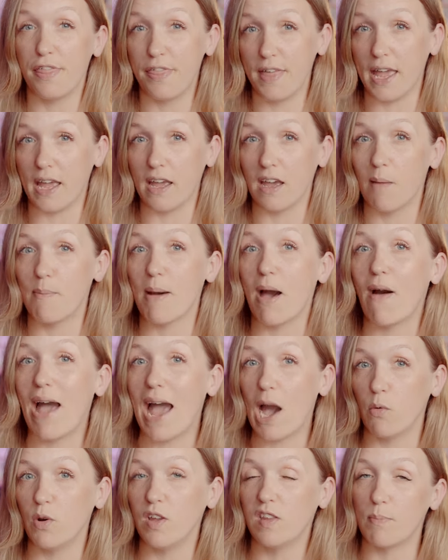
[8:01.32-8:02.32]
think about
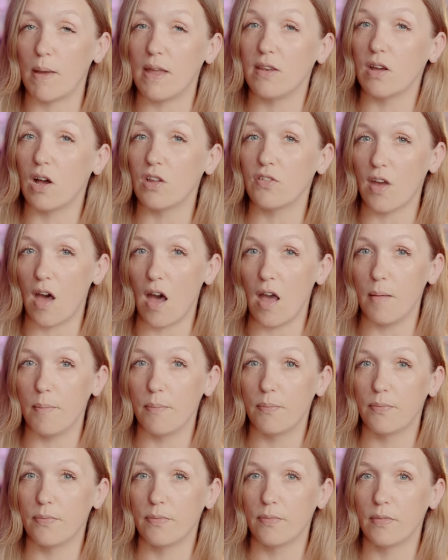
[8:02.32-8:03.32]
how we spend our
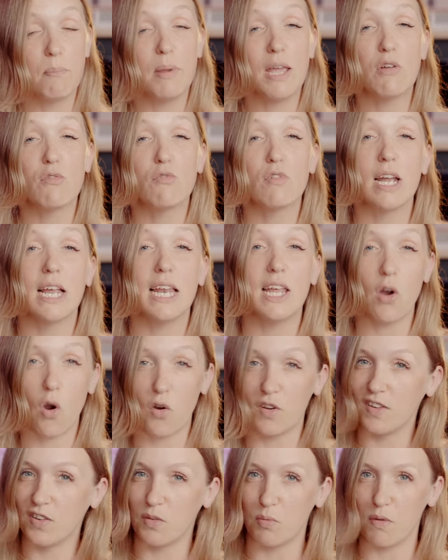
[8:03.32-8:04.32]
time. Be really
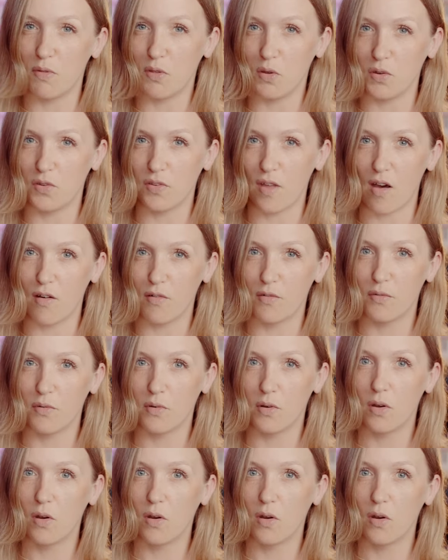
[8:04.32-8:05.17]
honest with yourself.